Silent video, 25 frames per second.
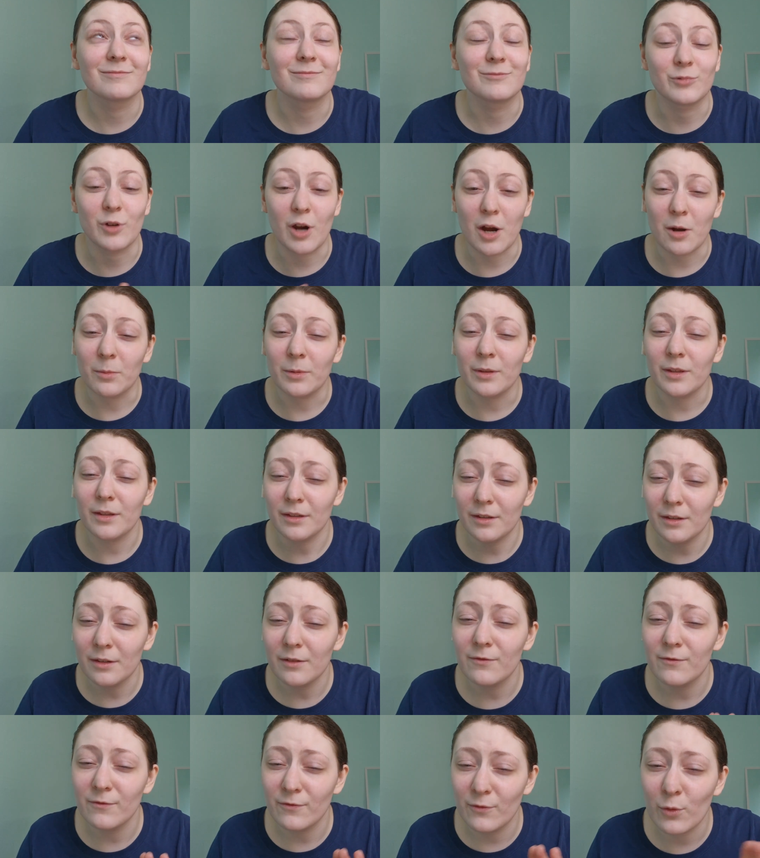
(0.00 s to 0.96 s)
probably
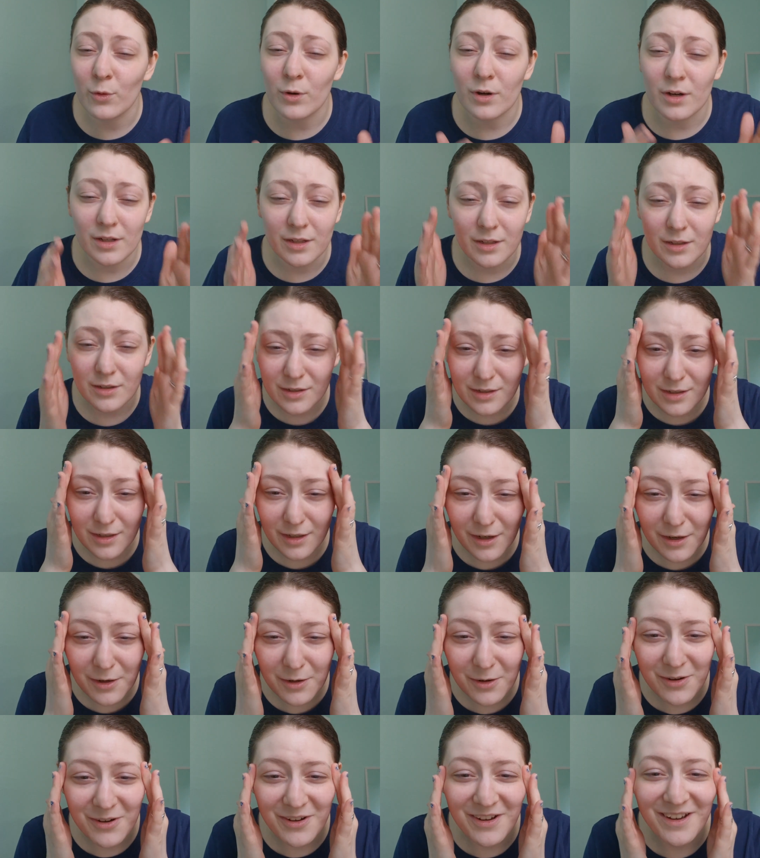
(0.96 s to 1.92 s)
good 4 years
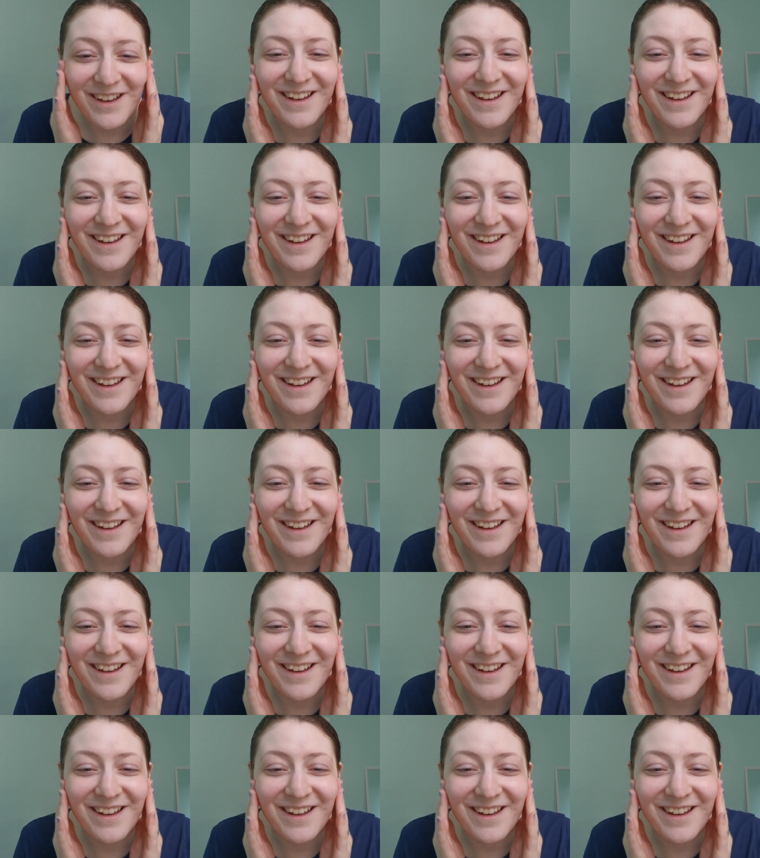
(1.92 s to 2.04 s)
ago.